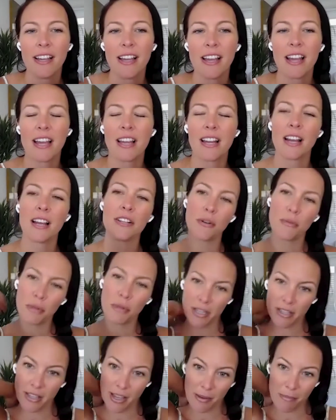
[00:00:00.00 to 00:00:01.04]
And I don't
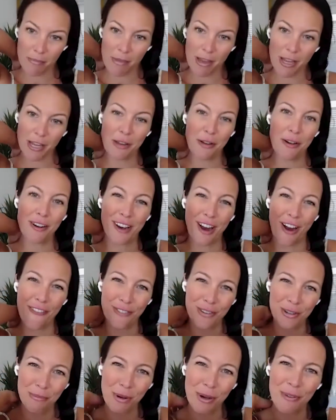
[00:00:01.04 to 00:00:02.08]
want to like make you
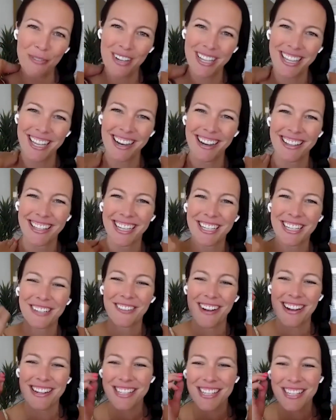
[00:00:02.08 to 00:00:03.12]
uncomfortable with all the
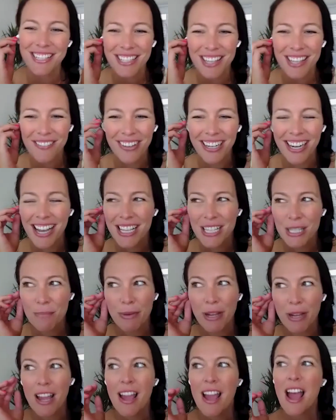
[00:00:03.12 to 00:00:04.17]
questions I'm going to ask,
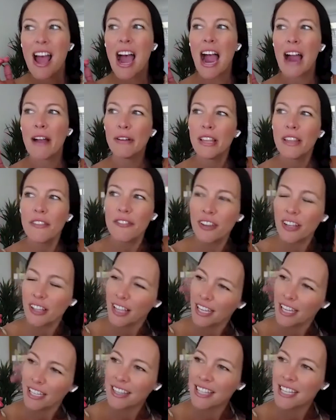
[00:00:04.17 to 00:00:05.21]
but I really feel
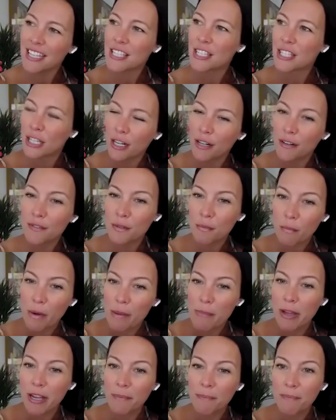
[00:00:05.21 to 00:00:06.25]
like this serves
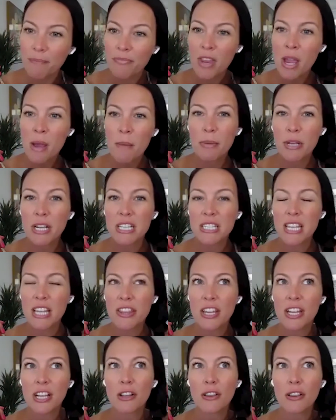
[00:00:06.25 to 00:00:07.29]
women because I
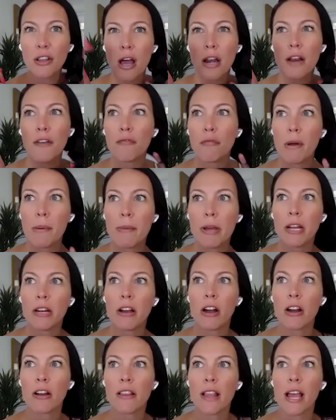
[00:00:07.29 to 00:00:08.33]
think a lot of women
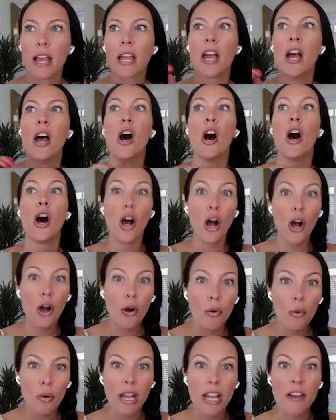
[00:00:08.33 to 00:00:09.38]
are like,
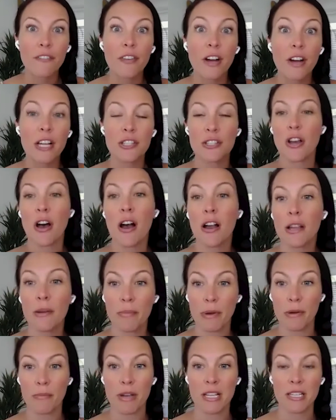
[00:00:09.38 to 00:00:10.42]
oh, if I talk
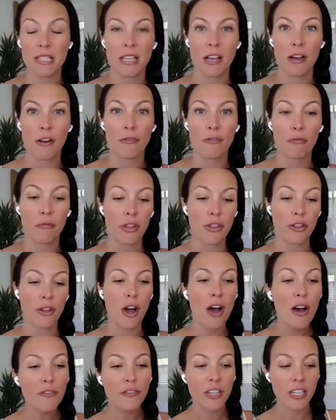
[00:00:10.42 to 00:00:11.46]
about myself with
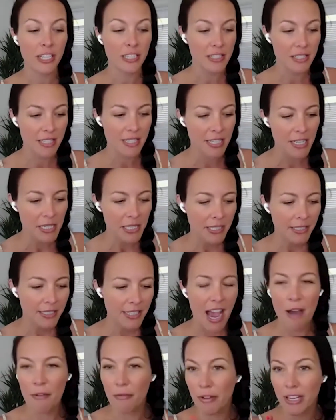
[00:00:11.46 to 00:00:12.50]
confidence,
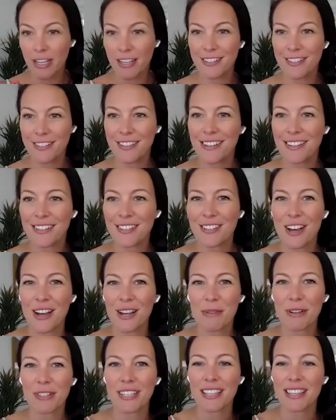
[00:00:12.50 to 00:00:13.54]
and we can talk
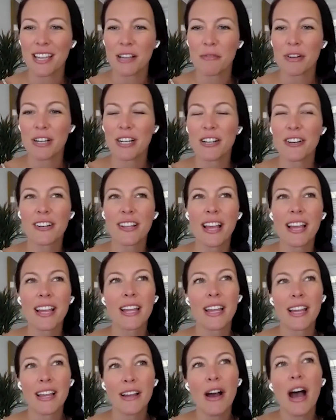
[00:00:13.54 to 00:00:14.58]
about the thing when you're
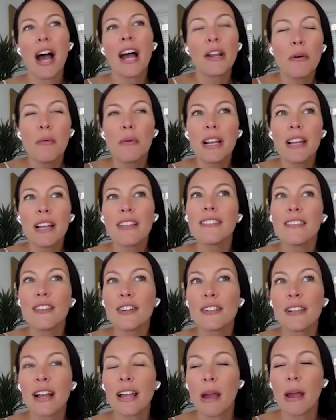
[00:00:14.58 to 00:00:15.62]
like, I don't want to
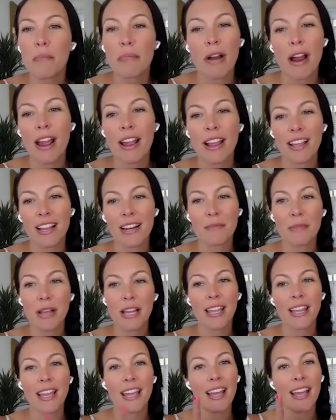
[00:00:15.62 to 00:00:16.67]
look like I'm bragging. And I'm
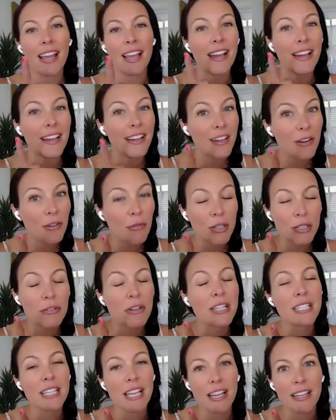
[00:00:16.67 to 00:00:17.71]
like, what do
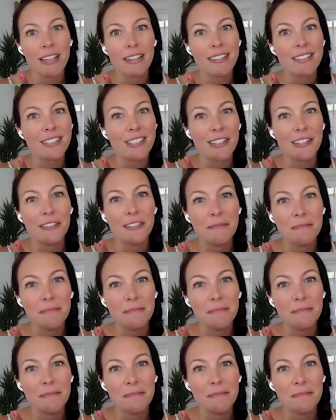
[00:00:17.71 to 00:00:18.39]
I say to you?